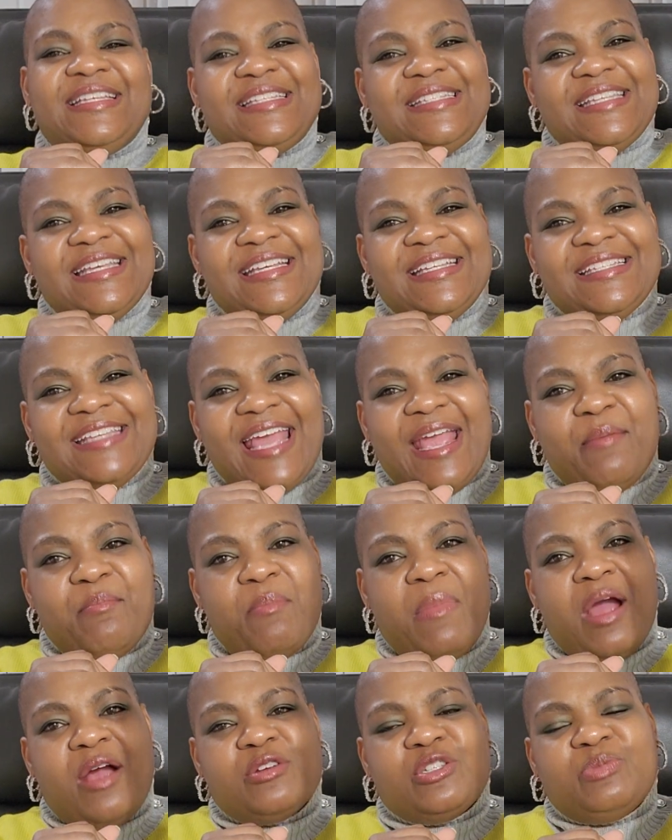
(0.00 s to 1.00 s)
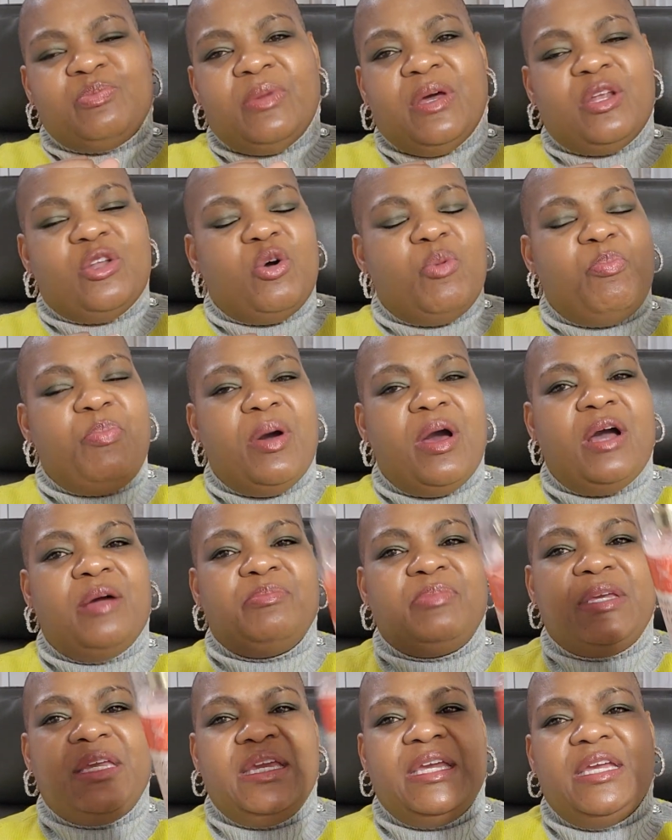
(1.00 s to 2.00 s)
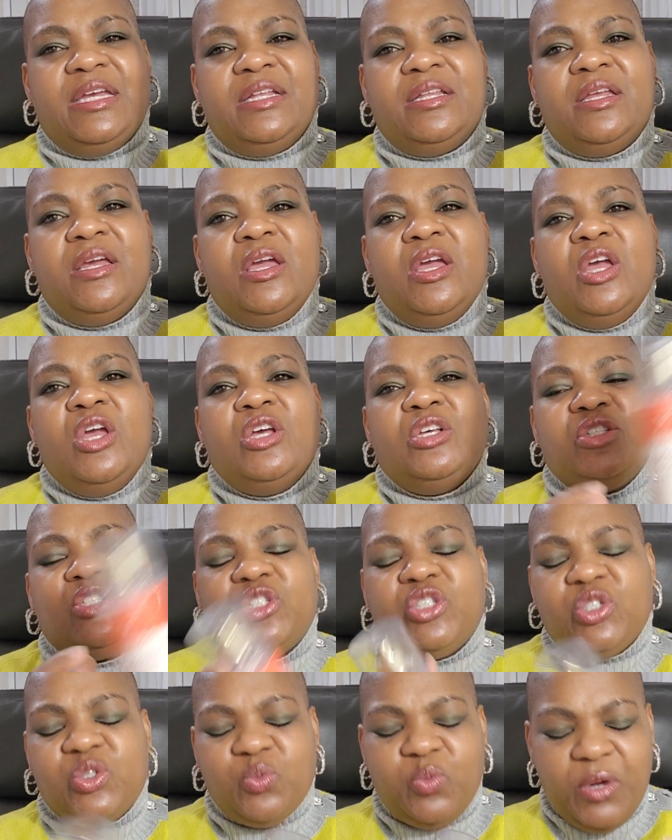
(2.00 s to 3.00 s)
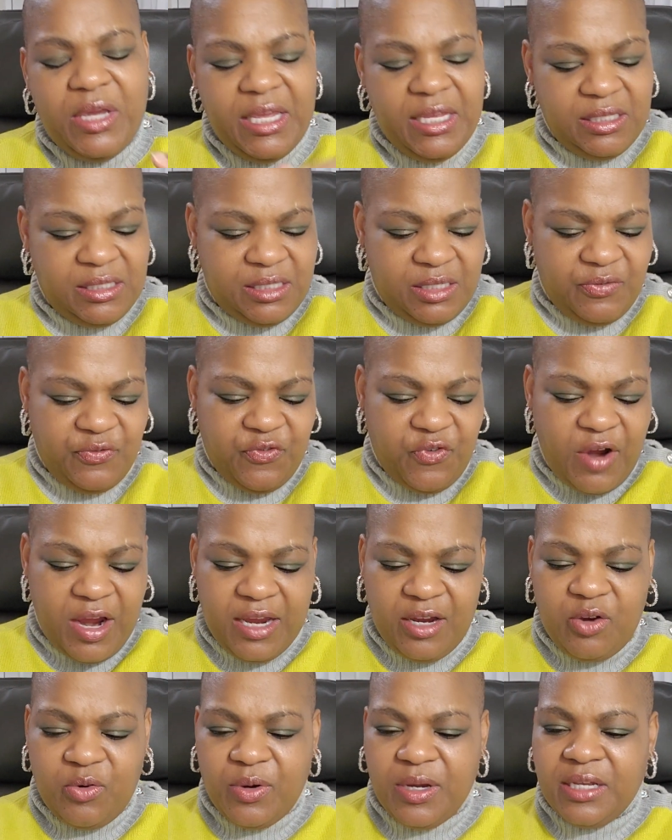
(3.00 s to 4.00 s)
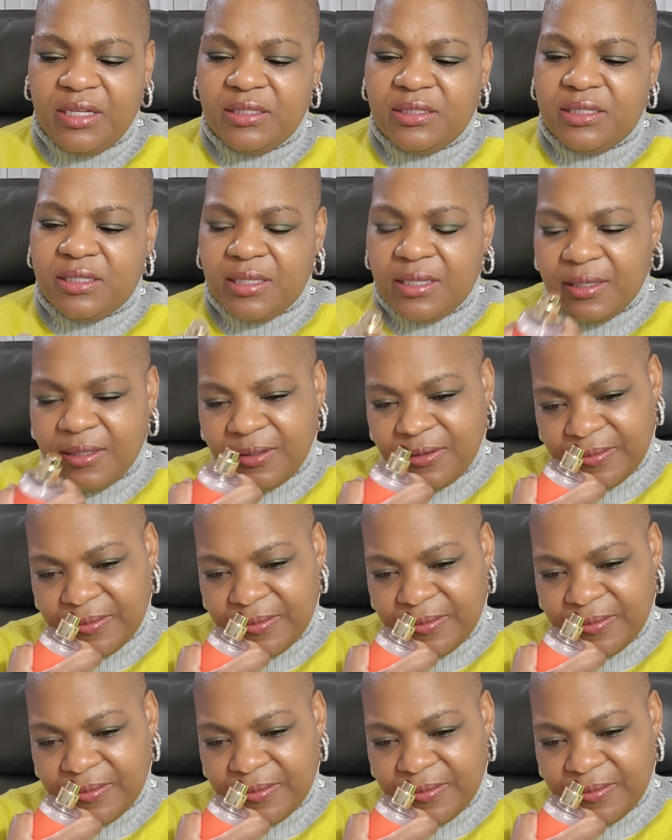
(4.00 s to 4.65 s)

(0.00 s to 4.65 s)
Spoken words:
this is a marshmallow pumpkin sweet fragrance.